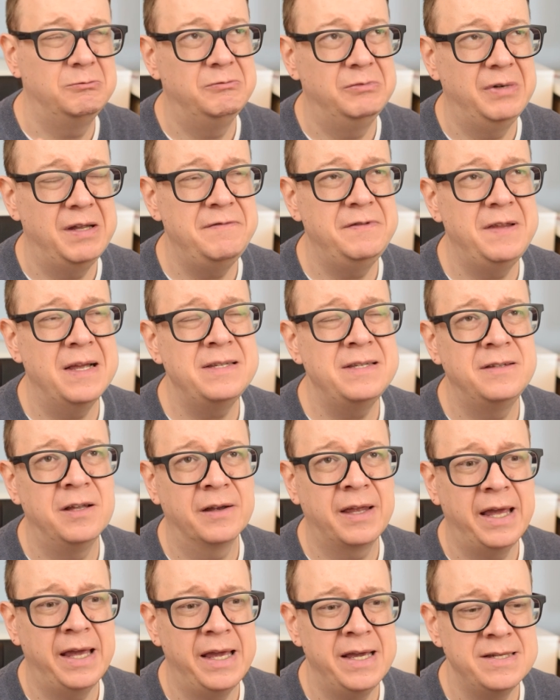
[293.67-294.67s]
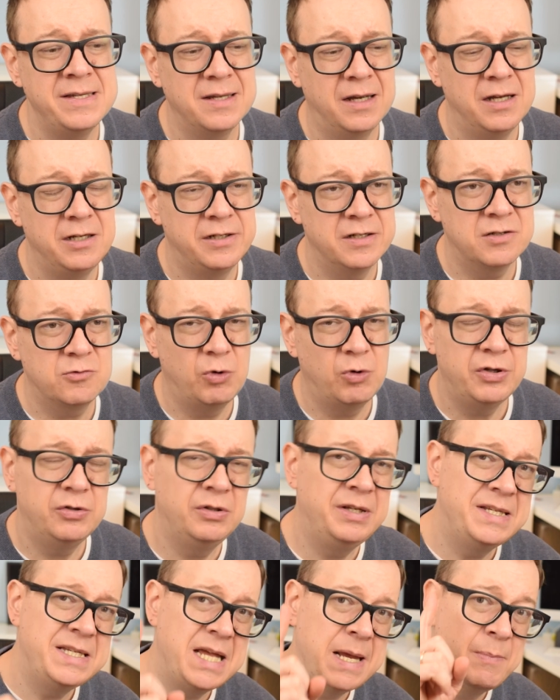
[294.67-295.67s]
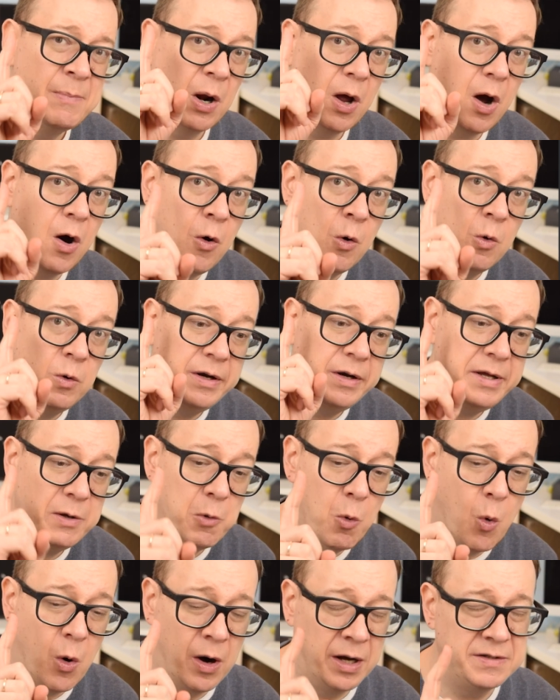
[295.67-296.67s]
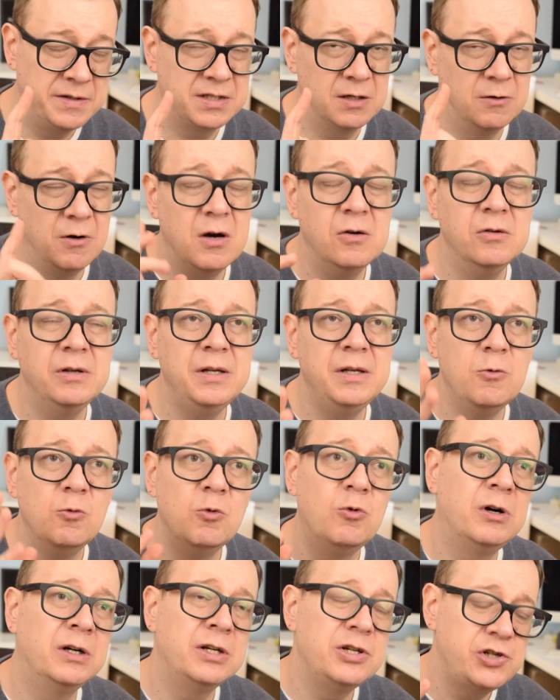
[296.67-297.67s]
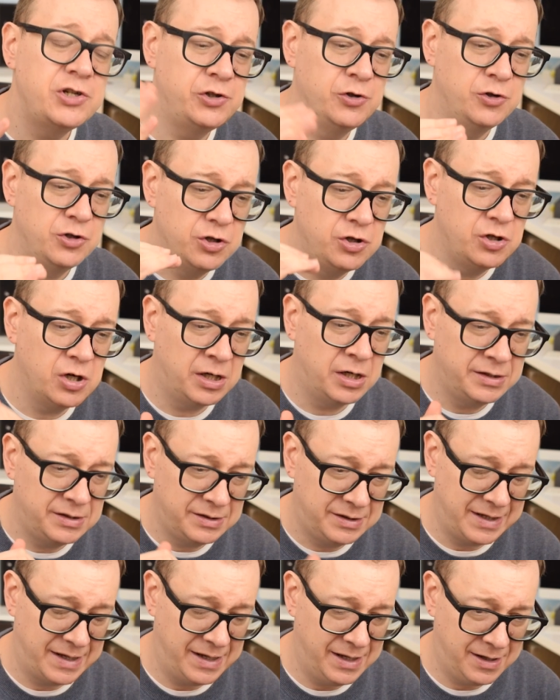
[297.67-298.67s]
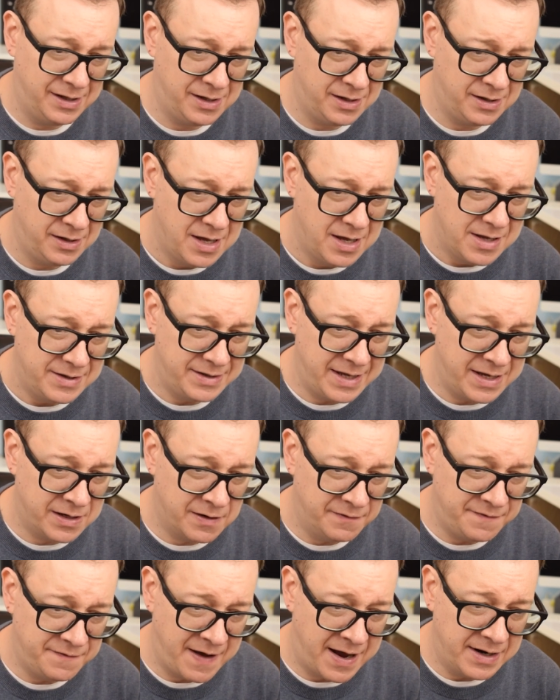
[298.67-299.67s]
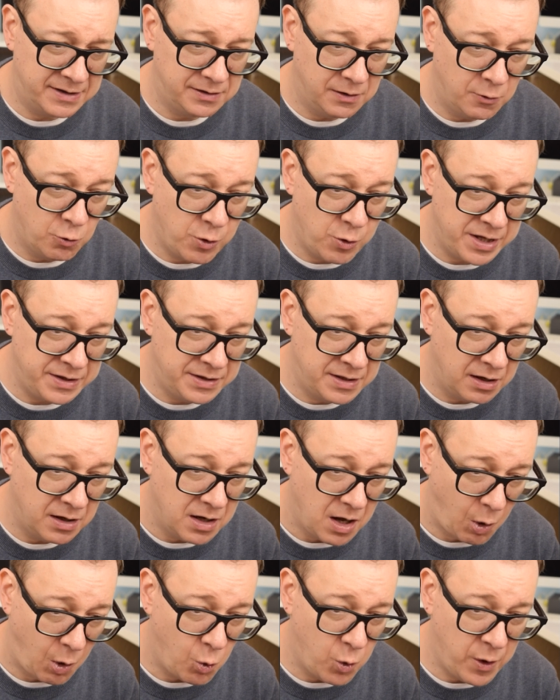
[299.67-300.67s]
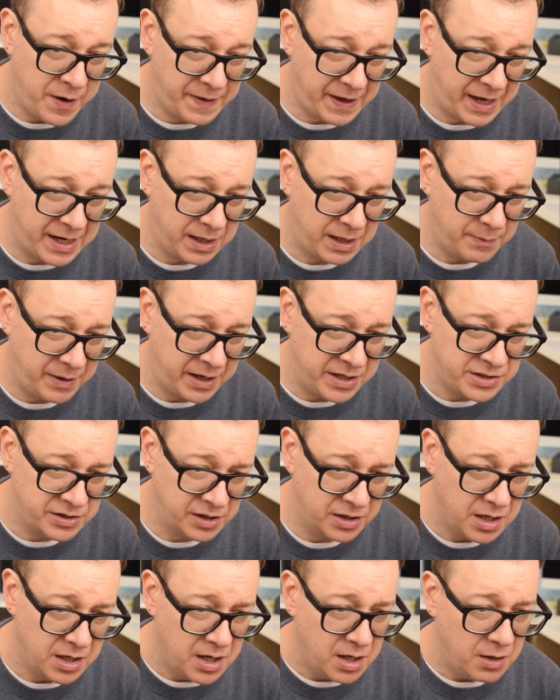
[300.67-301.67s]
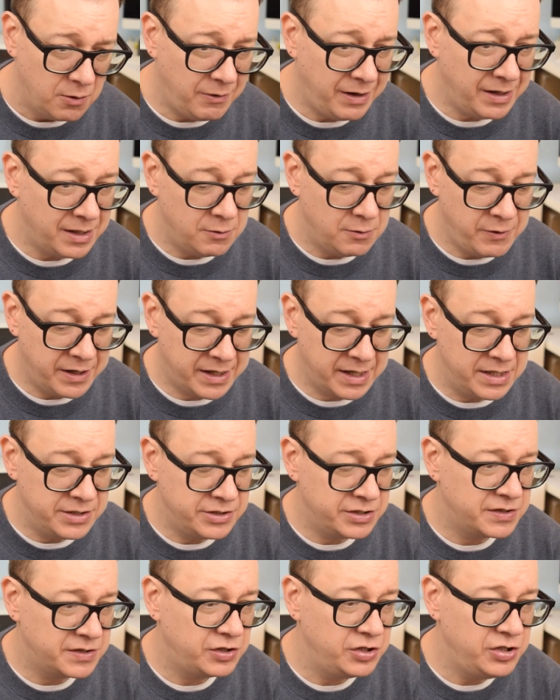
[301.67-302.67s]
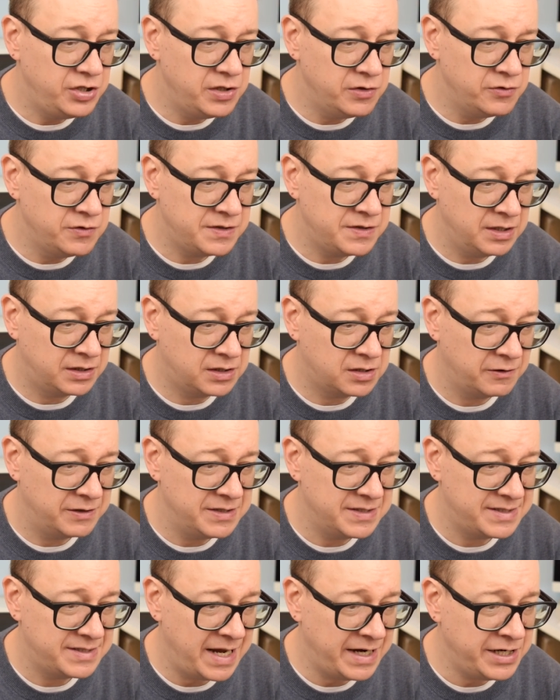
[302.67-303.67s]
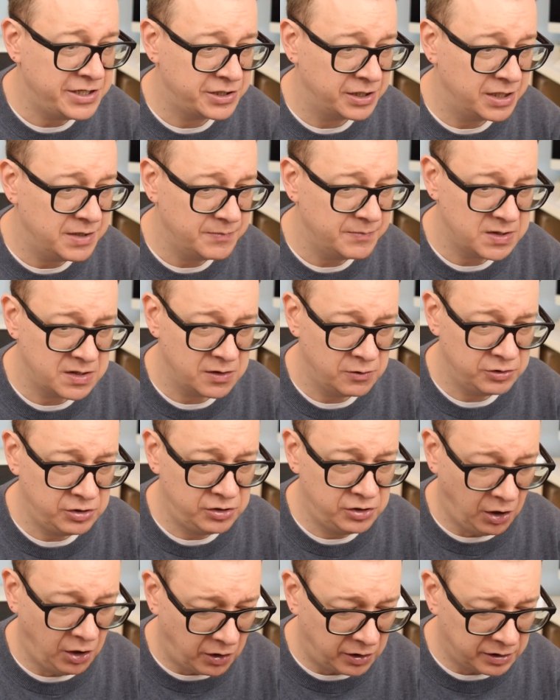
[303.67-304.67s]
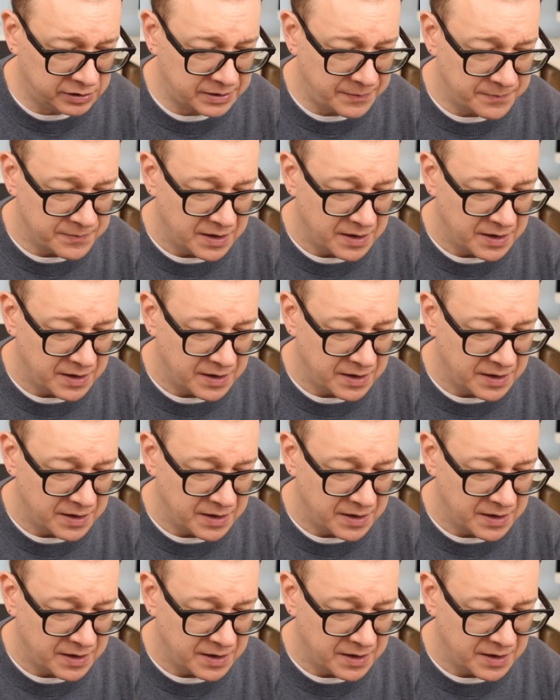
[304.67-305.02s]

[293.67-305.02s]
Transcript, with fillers: if that's the case, I just want to disable only one. So only one should not uh, take effect with the with animation. Well, we can just use the transaction, so dot